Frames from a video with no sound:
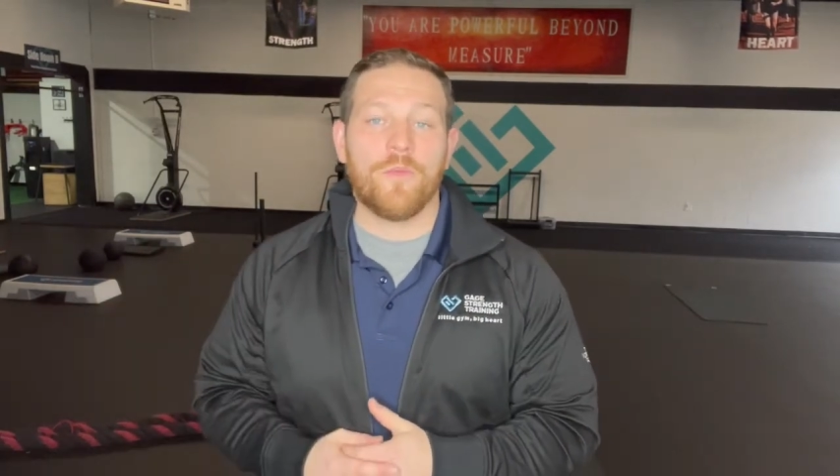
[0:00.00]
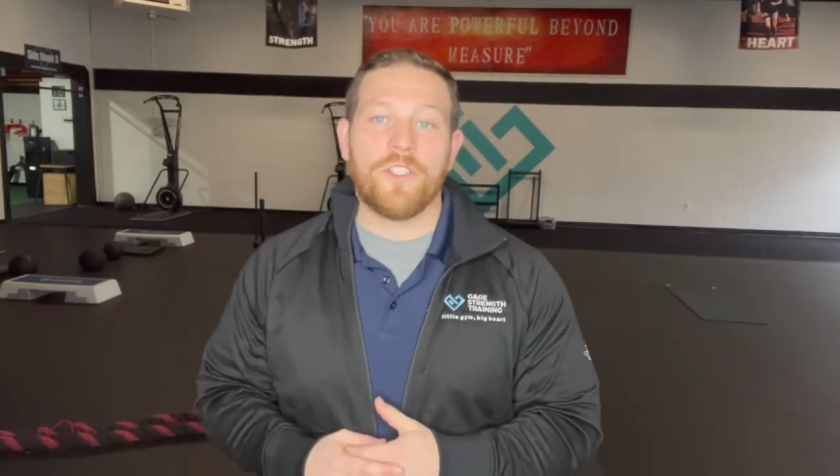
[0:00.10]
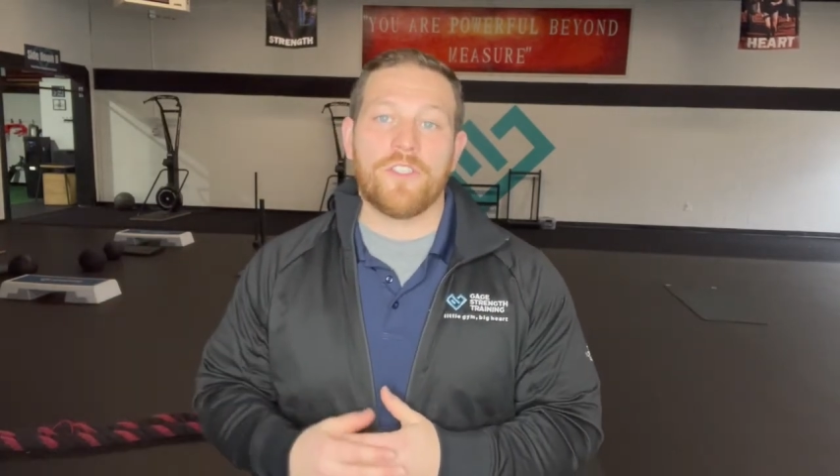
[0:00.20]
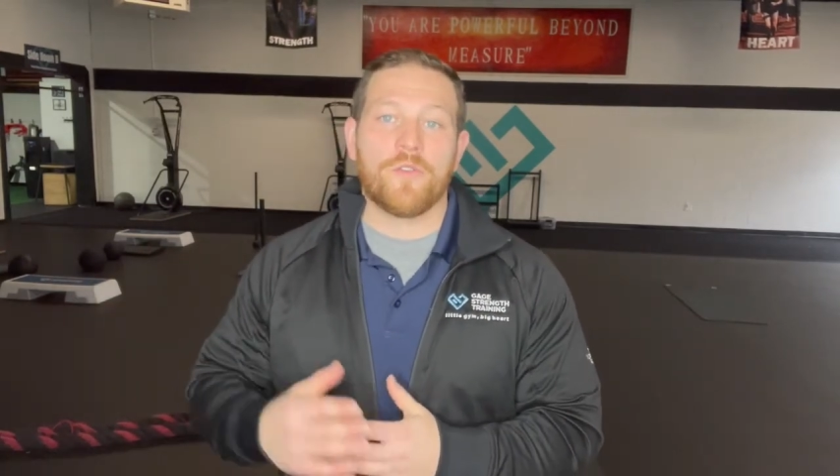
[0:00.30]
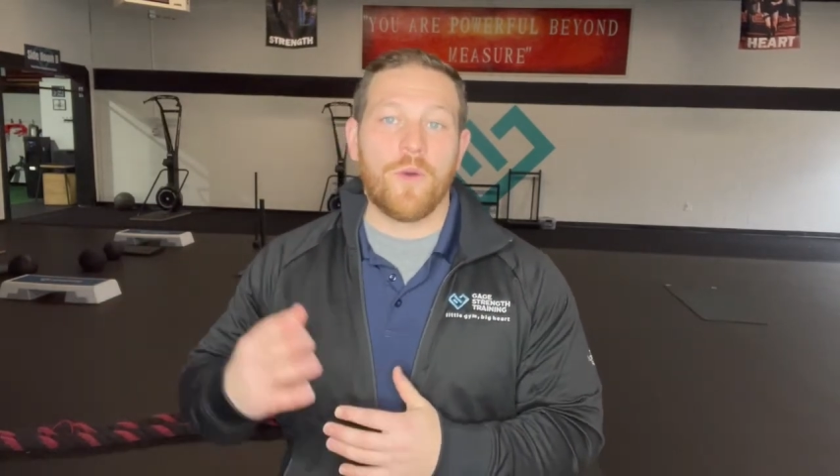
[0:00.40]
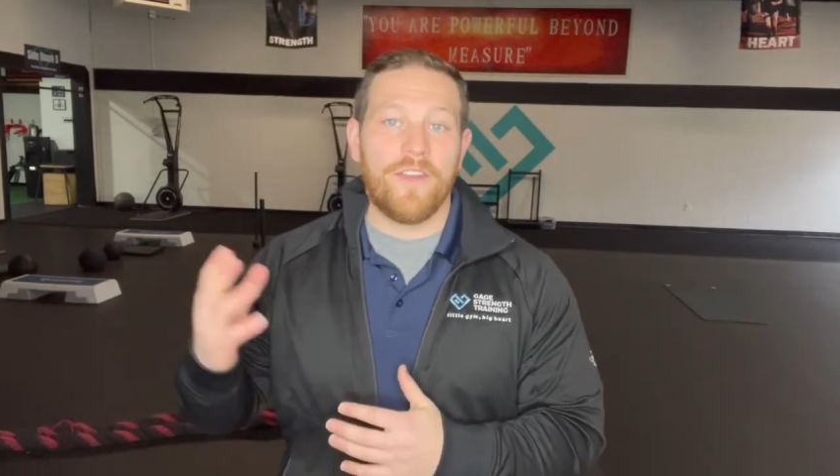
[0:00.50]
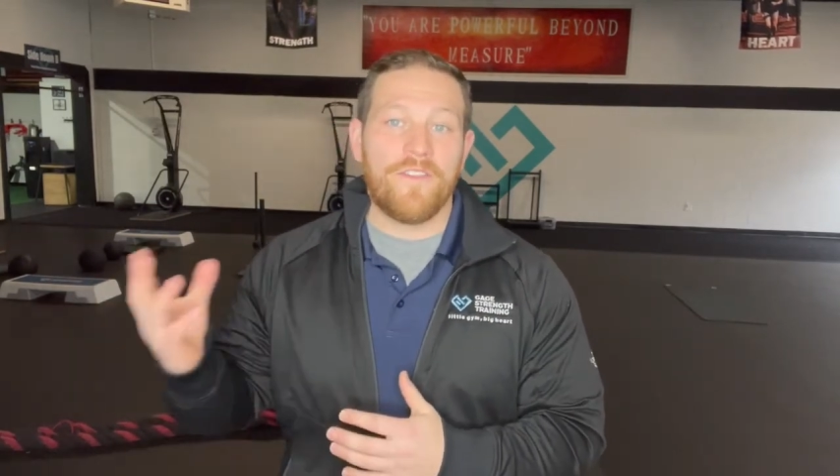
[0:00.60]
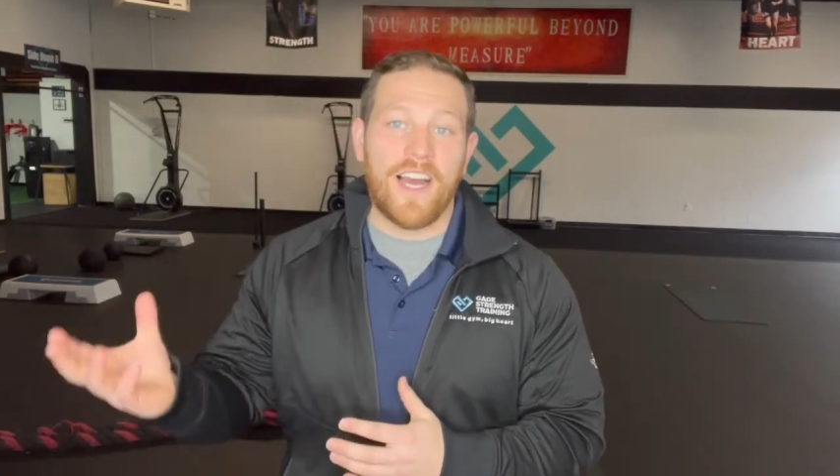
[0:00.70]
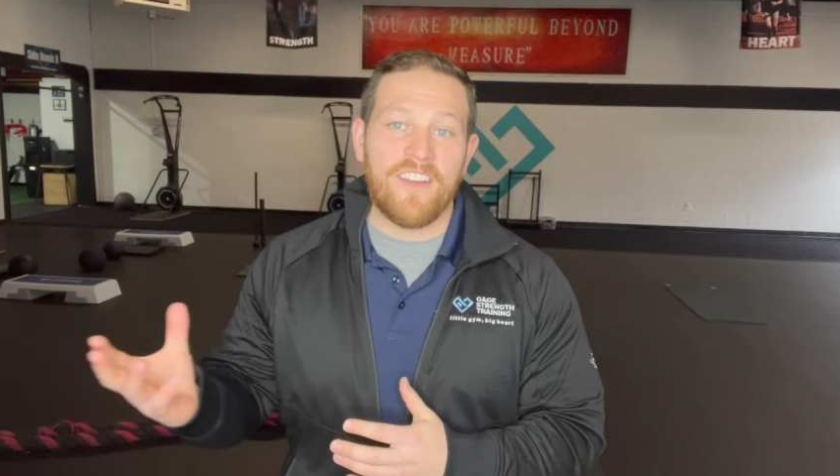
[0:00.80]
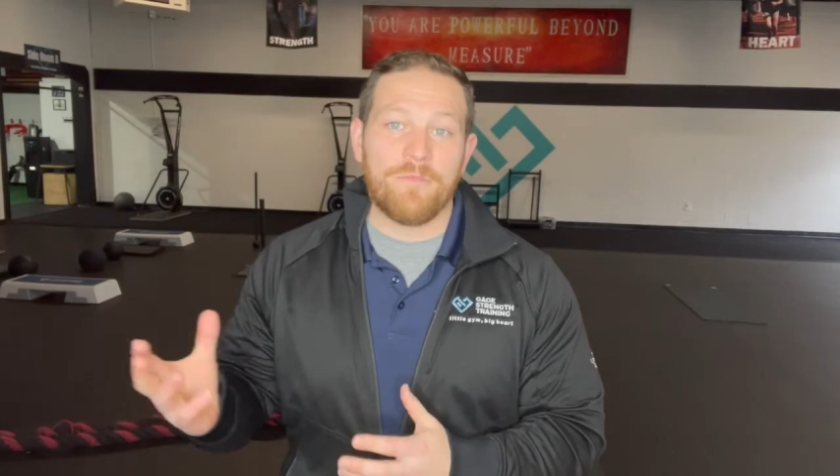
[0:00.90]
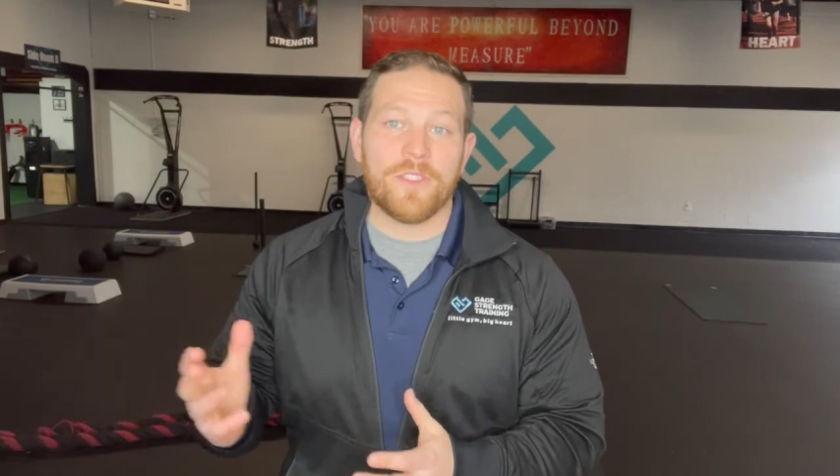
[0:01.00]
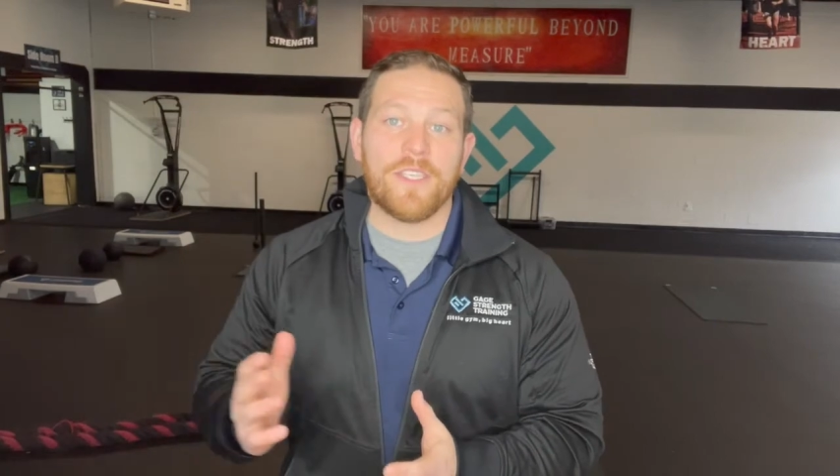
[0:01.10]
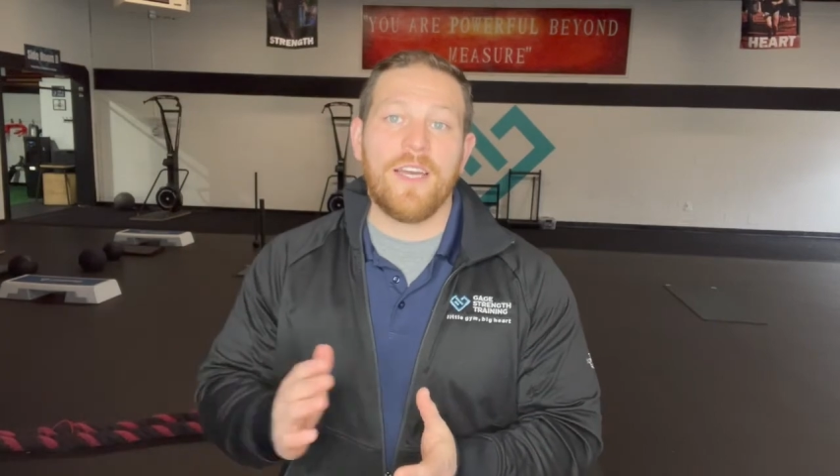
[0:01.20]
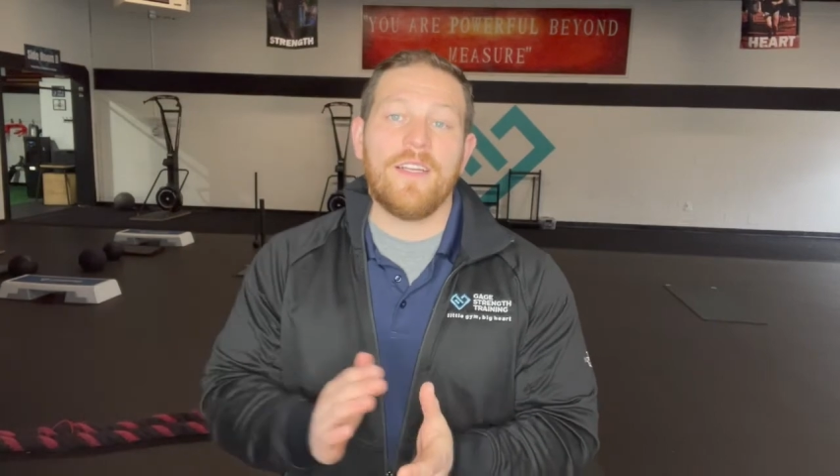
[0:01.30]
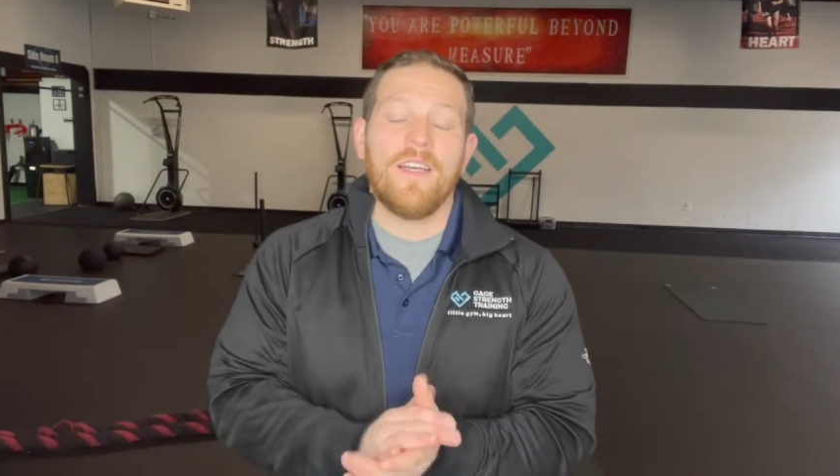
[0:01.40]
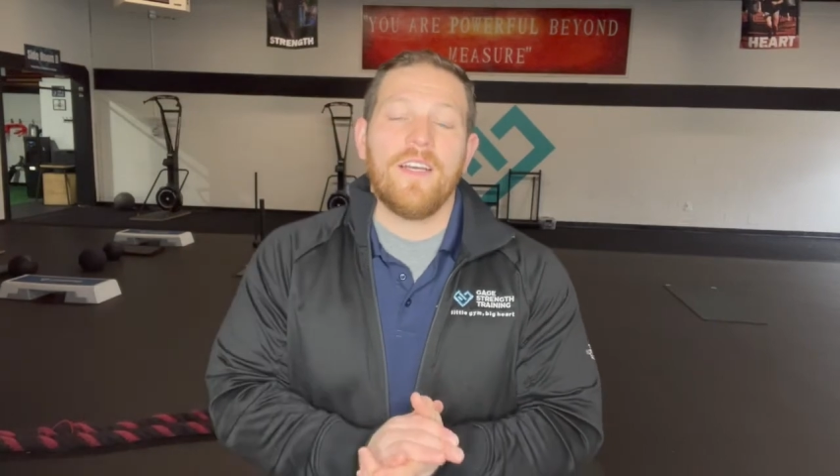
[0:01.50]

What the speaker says: which is 25%.